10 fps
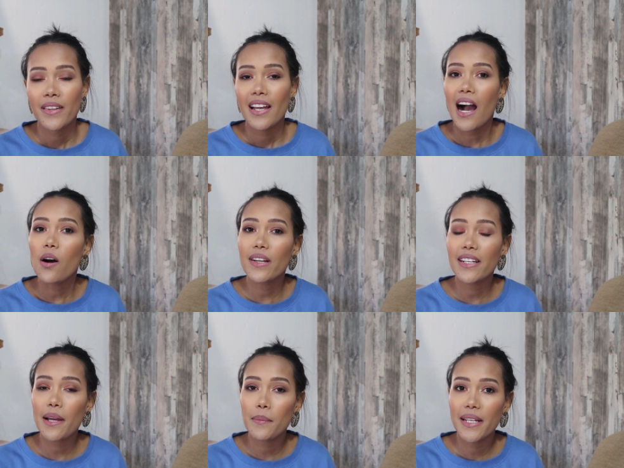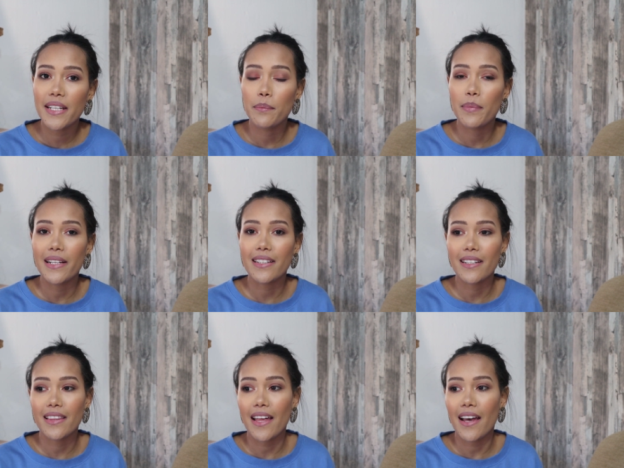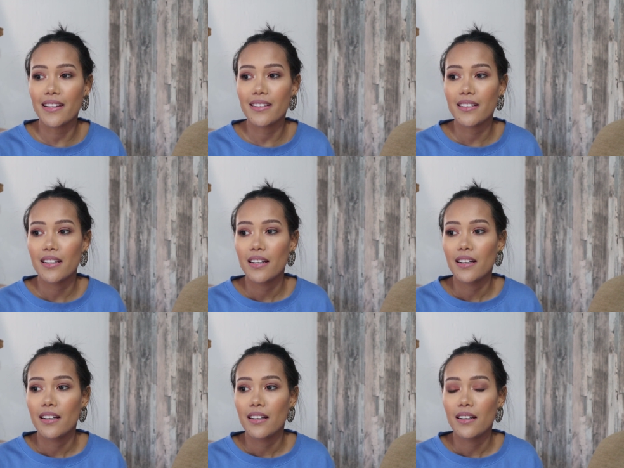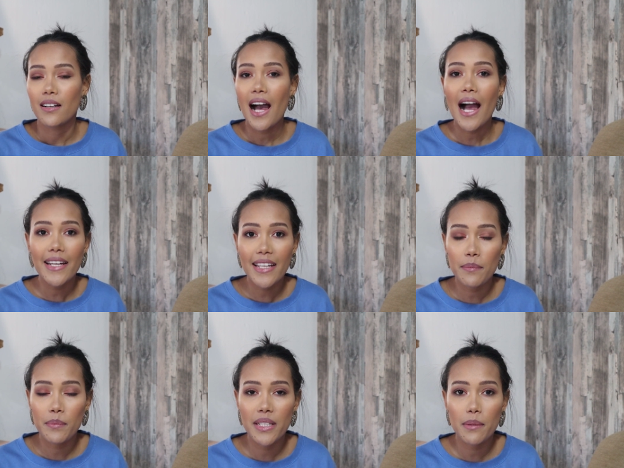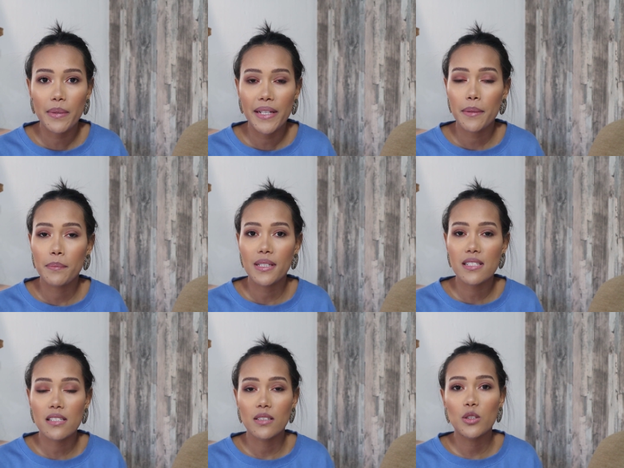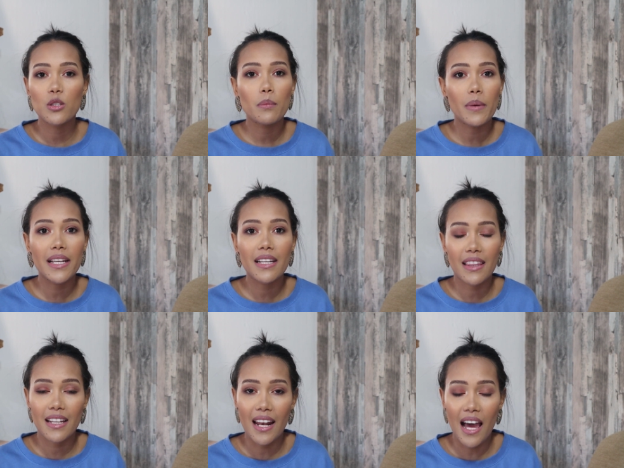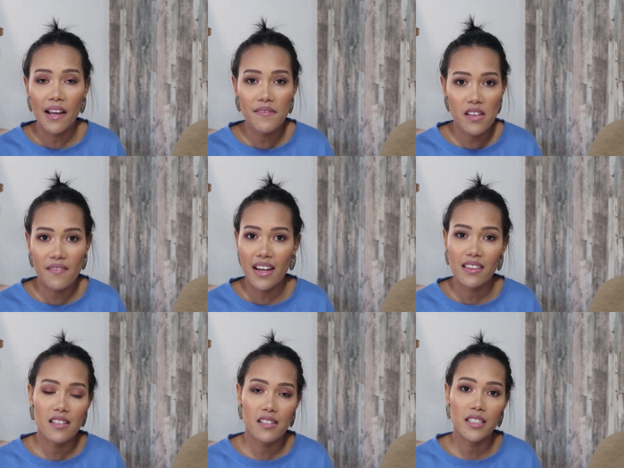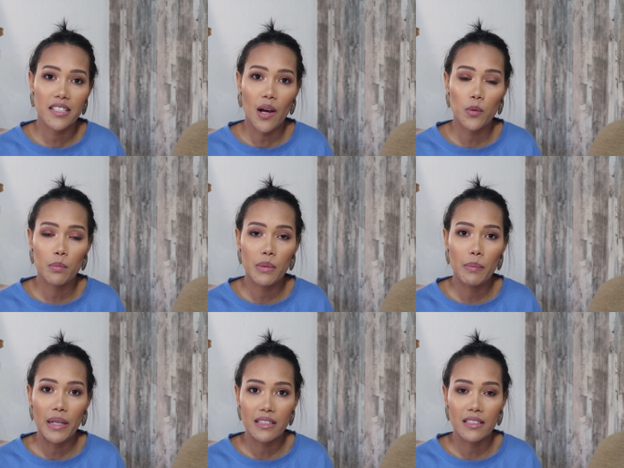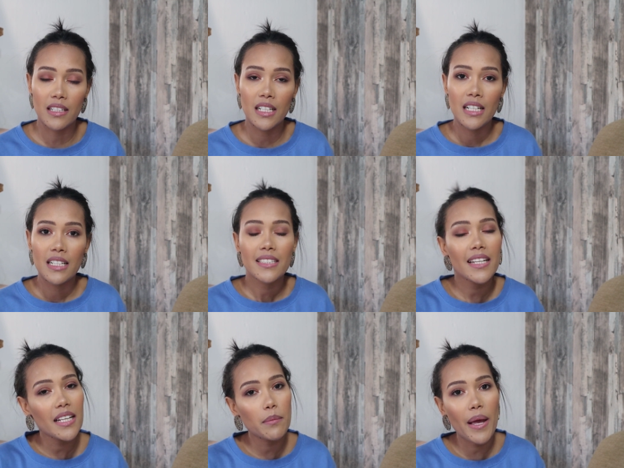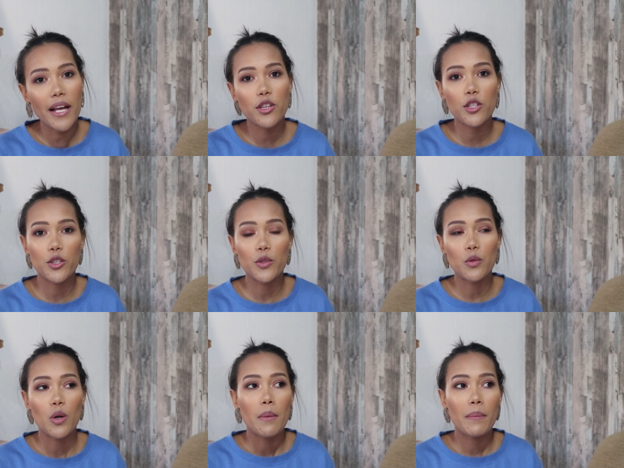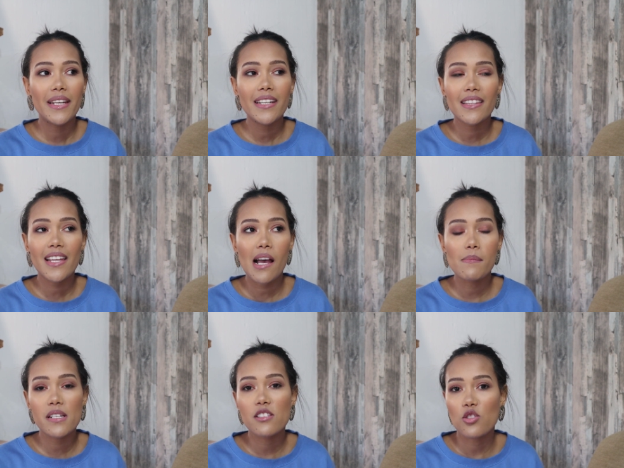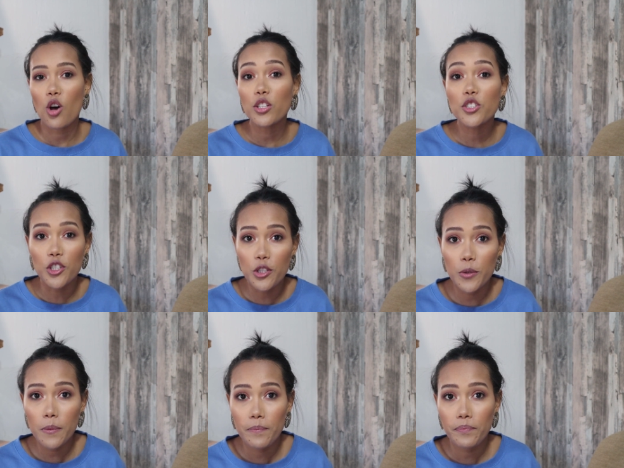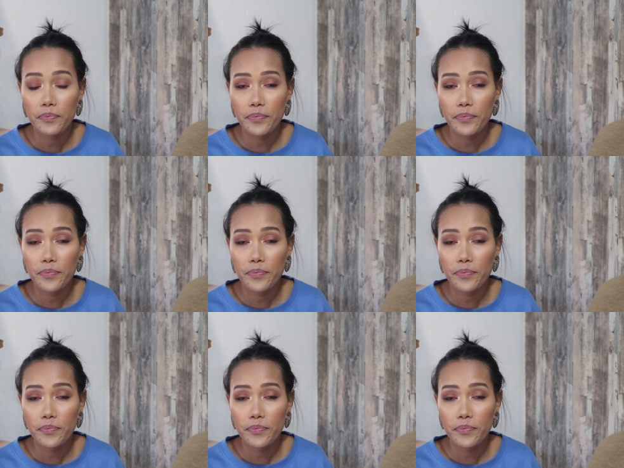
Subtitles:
How can I make it better that I can be a better person to make the lives of others around me better? Take it back to you. Many a times it's not you.